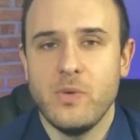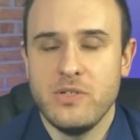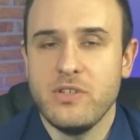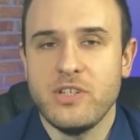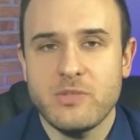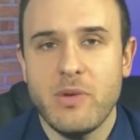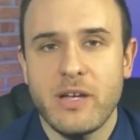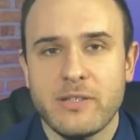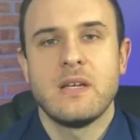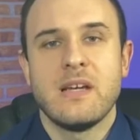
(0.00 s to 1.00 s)
what you can
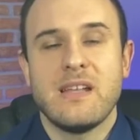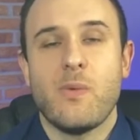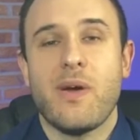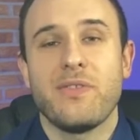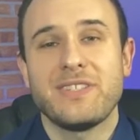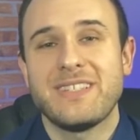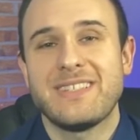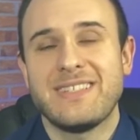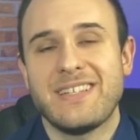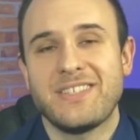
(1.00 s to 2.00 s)
expect. Now, while this
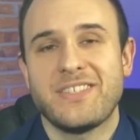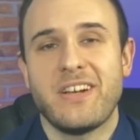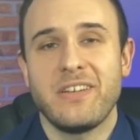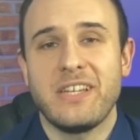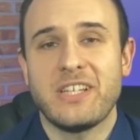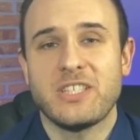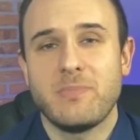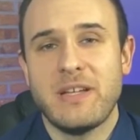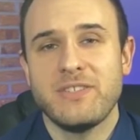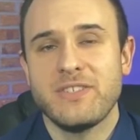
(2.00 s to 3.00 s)
isn't necessarily an
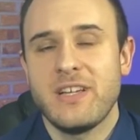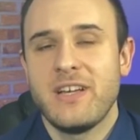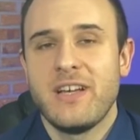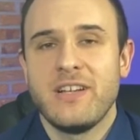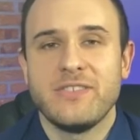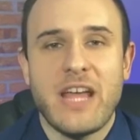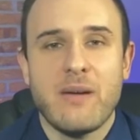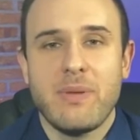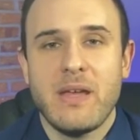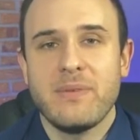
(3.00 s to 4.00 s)
expense, your
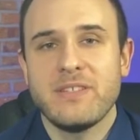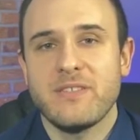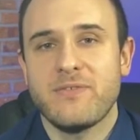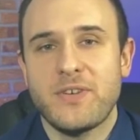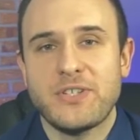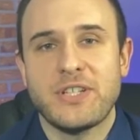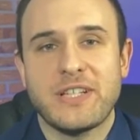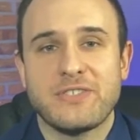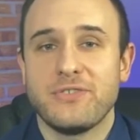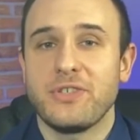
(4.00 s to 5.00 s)
down payment is the first thing
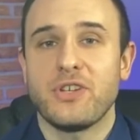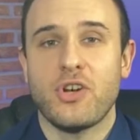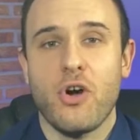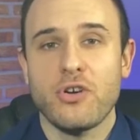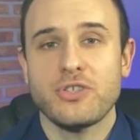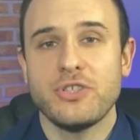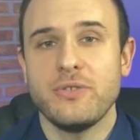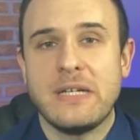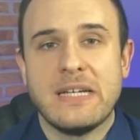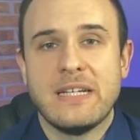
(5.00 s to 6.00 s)
that's really going to cost
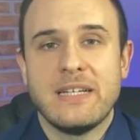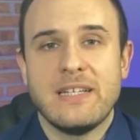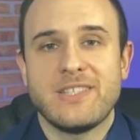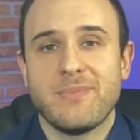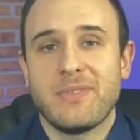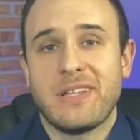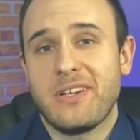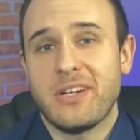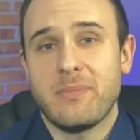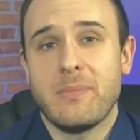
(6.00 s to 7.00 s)
you. It's something that
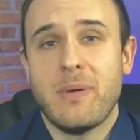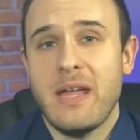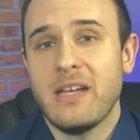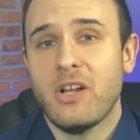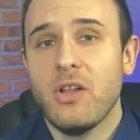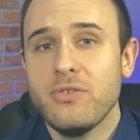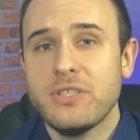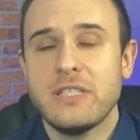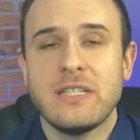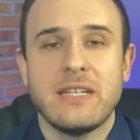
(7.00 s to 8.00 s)
you're going to be paying at
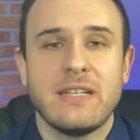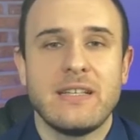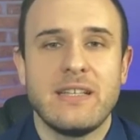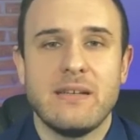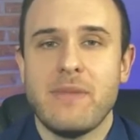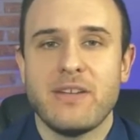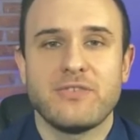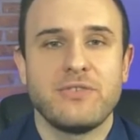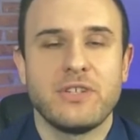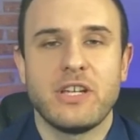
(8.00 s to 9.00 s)
closing, and the
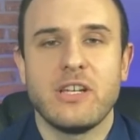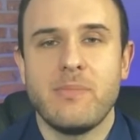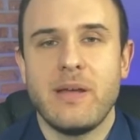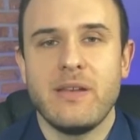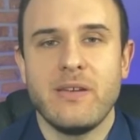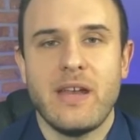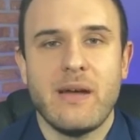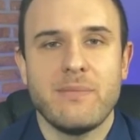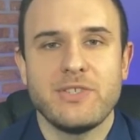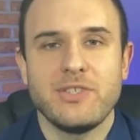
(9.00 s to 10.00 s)
amount's really going to depend on
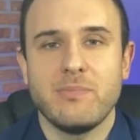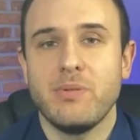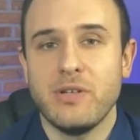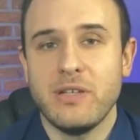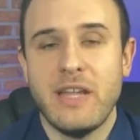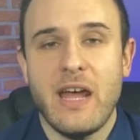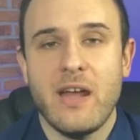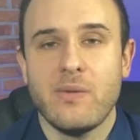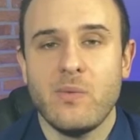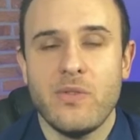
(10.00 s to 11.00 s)
how much you're putting down,
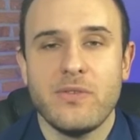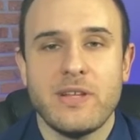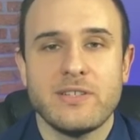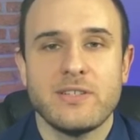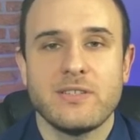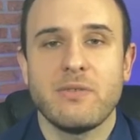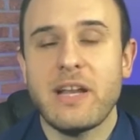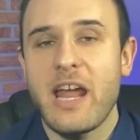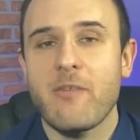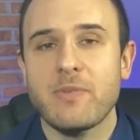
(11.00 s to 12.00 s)
whether that's
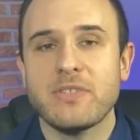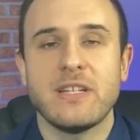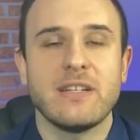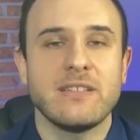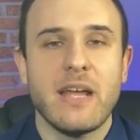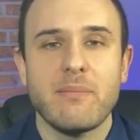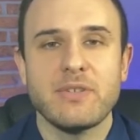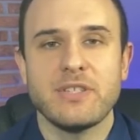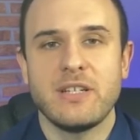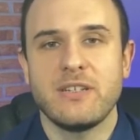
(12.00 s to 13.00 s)
3.5%,
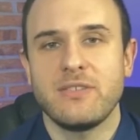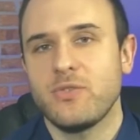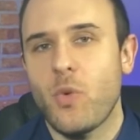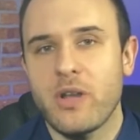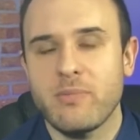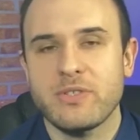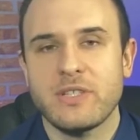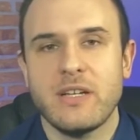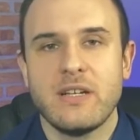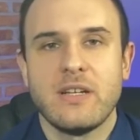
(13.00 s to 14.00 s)
10%, or 20%.